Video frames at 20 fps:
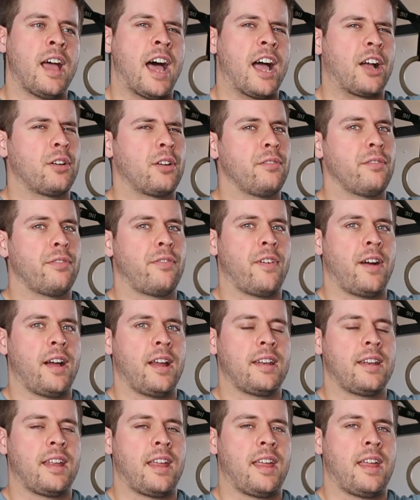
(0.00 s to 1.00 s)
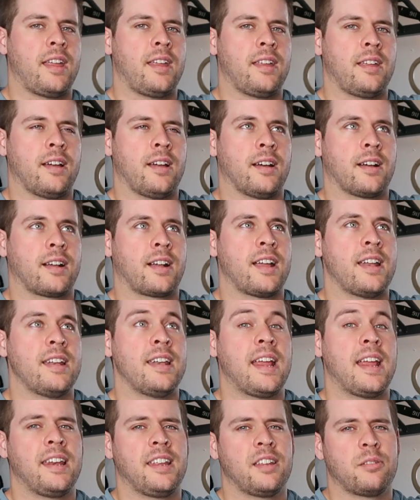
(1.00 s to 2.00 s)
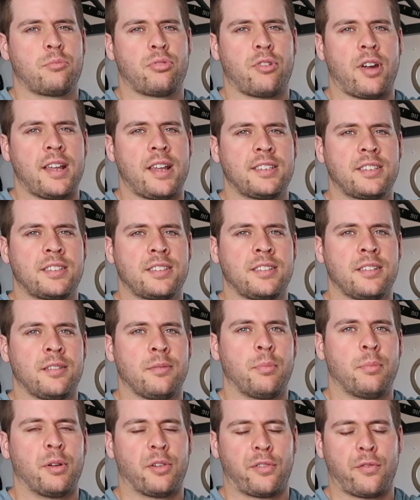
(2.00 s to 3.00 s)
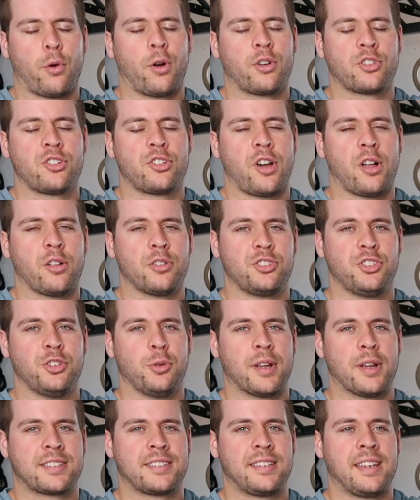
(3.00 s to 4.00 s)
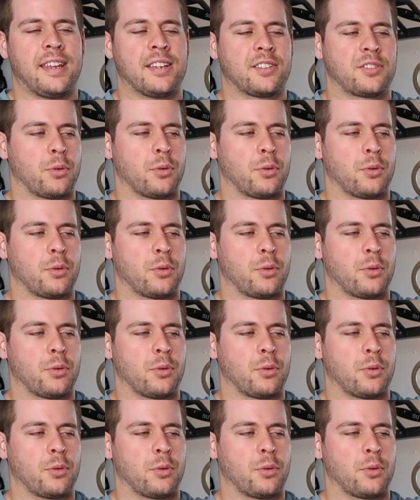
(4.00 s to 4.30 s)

I couldn't find a Canadian price, but it was $400 USD.